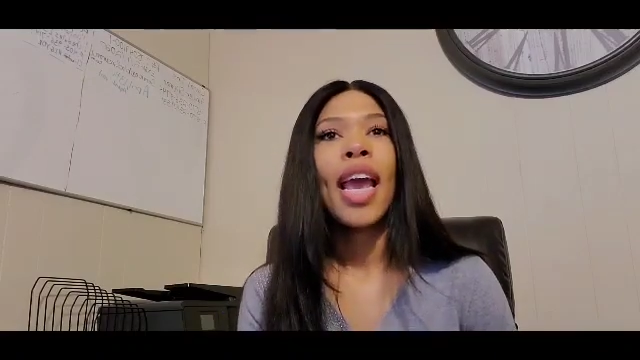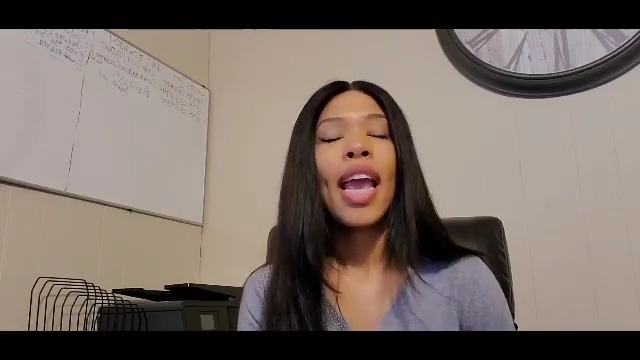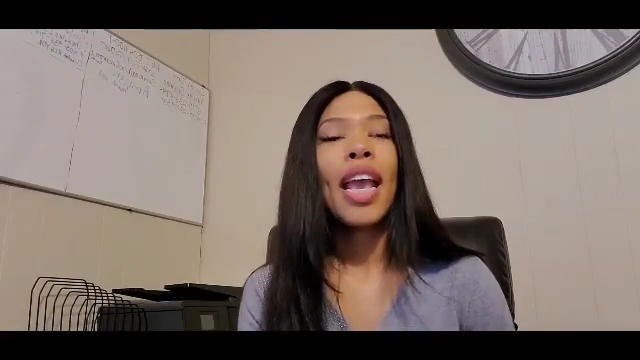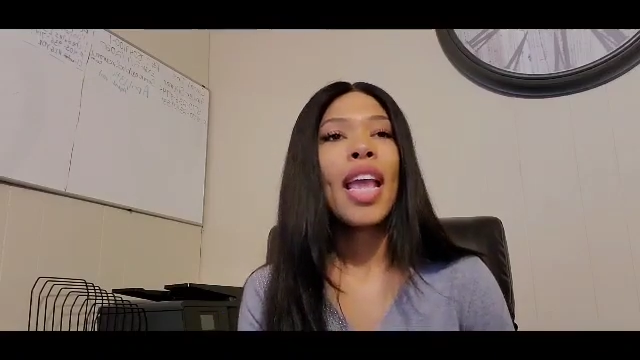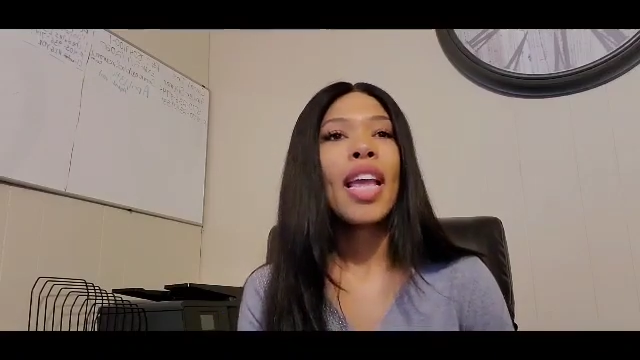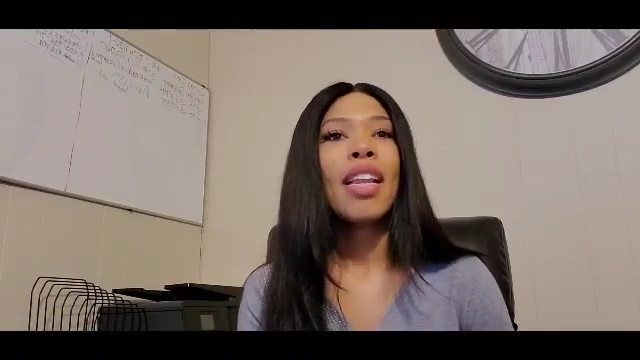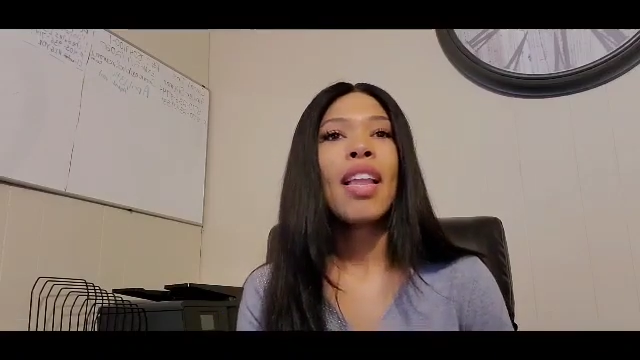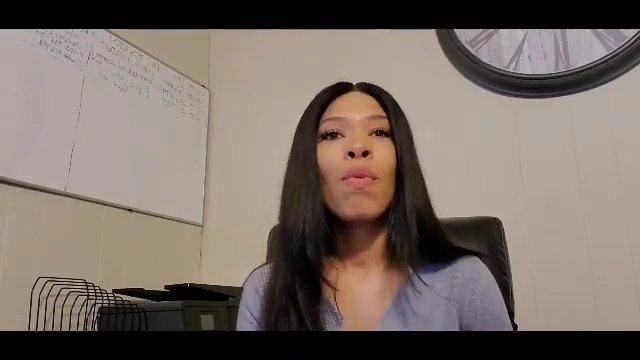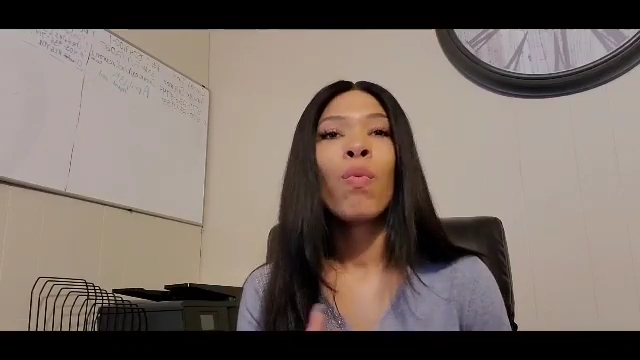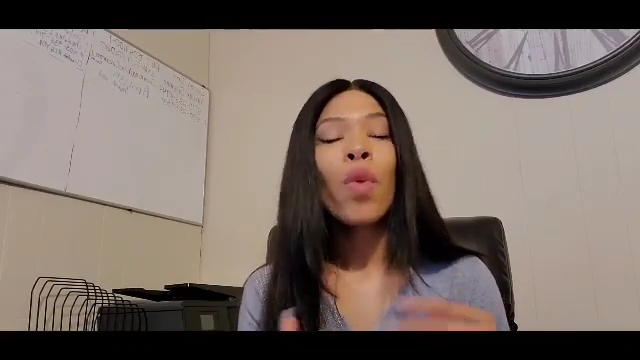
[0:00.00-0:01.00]

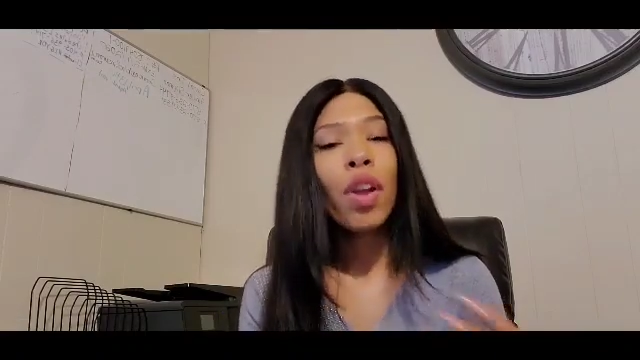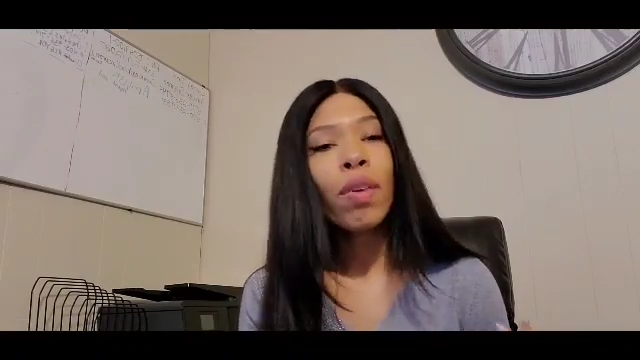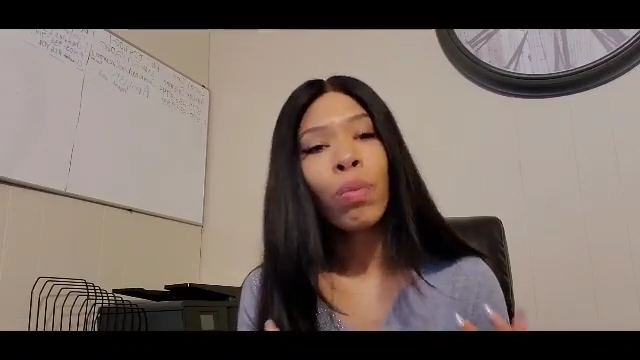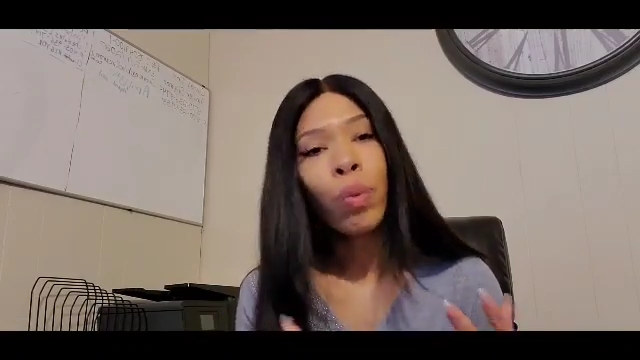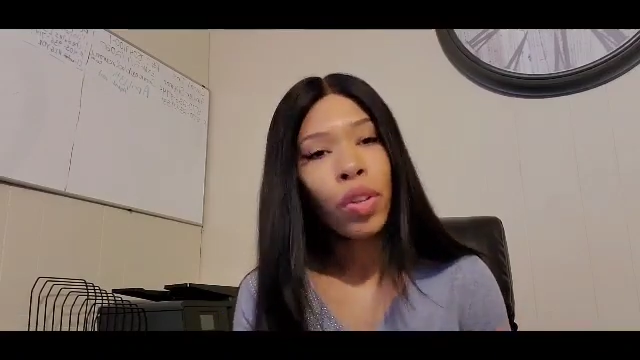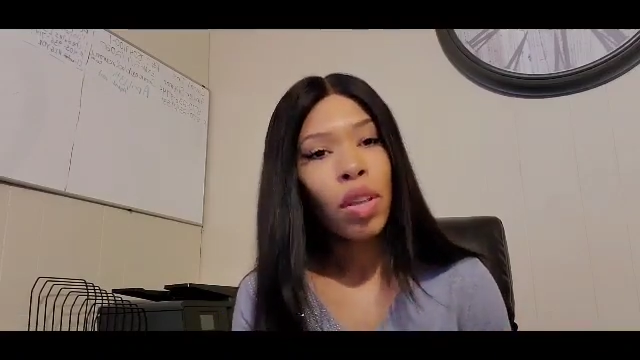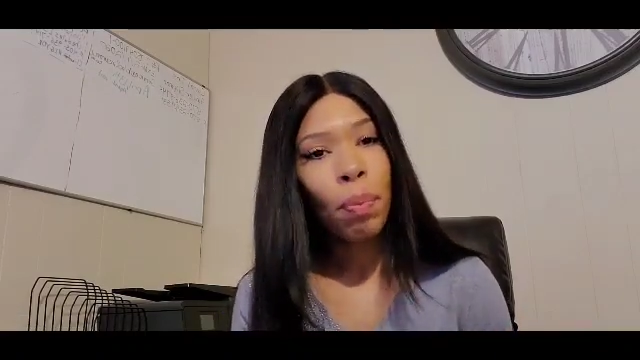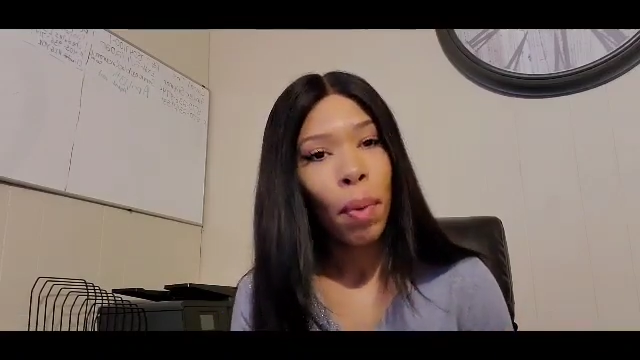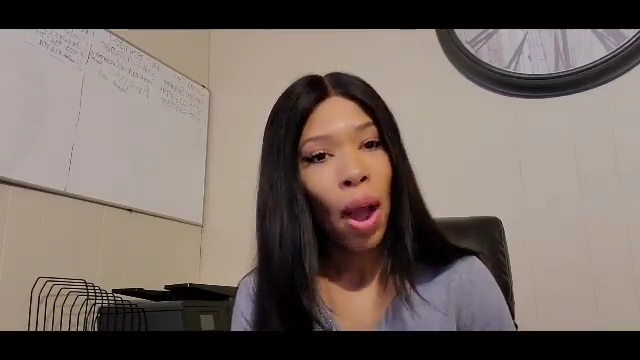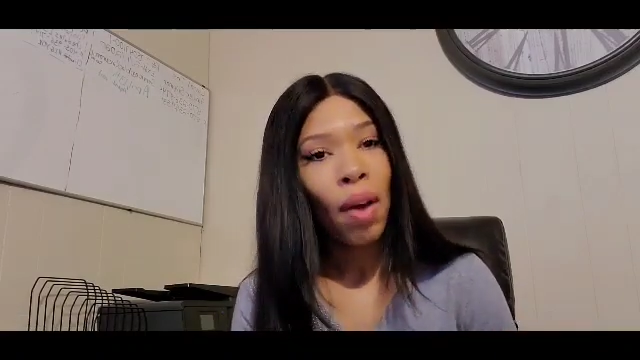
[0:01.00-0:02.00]
And we're really
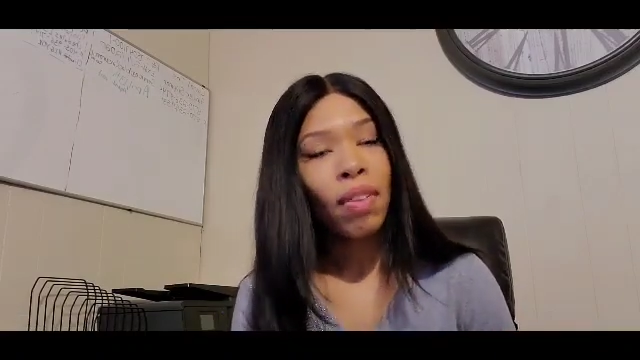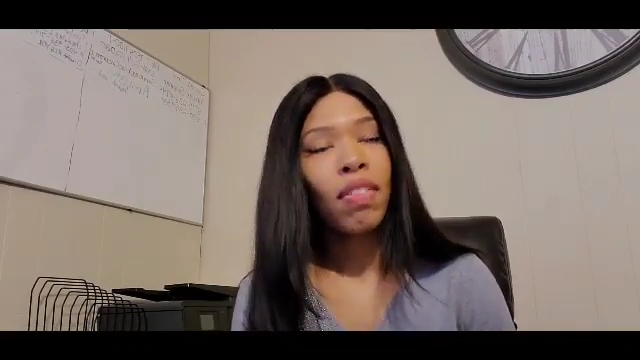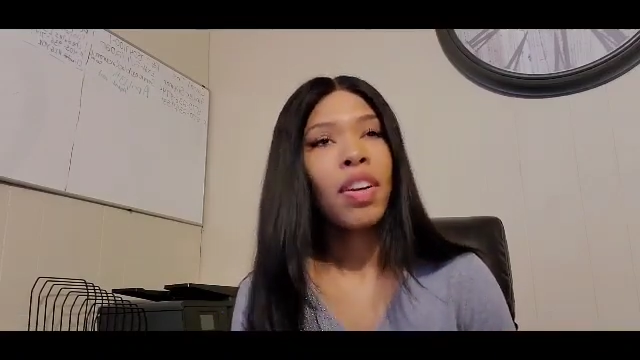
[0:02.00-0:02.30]
proud of